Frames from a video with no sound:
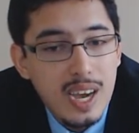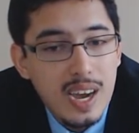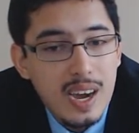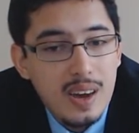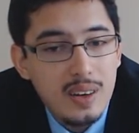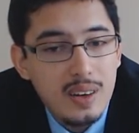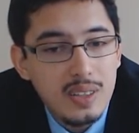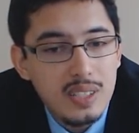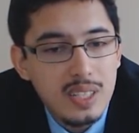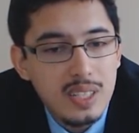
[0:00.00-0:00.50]

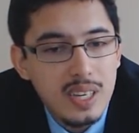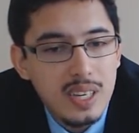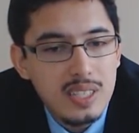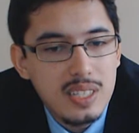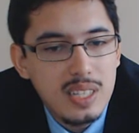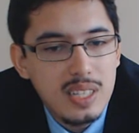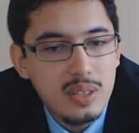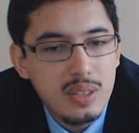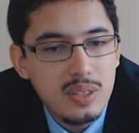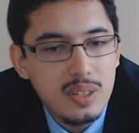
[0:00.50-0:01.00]
out
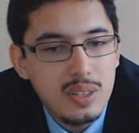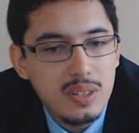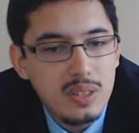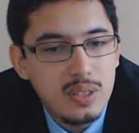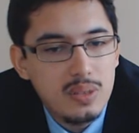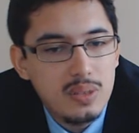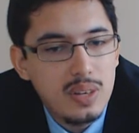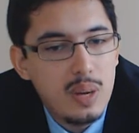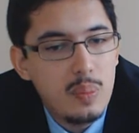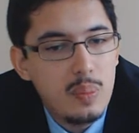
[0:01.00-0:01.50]
as he was
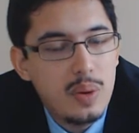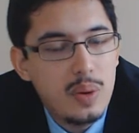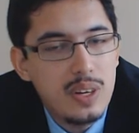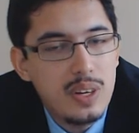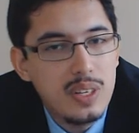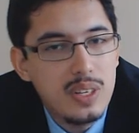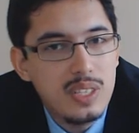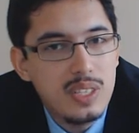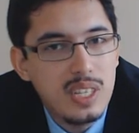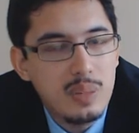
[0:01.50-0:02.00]
kind of trapped
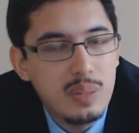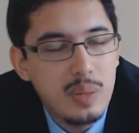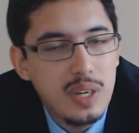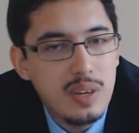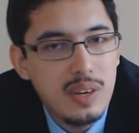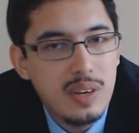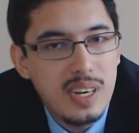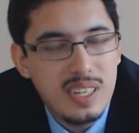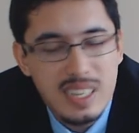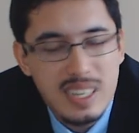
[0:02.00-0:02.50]
behind his
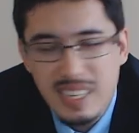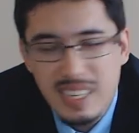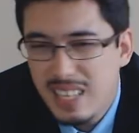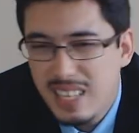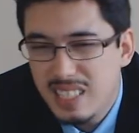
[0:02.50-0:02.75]
teammate who had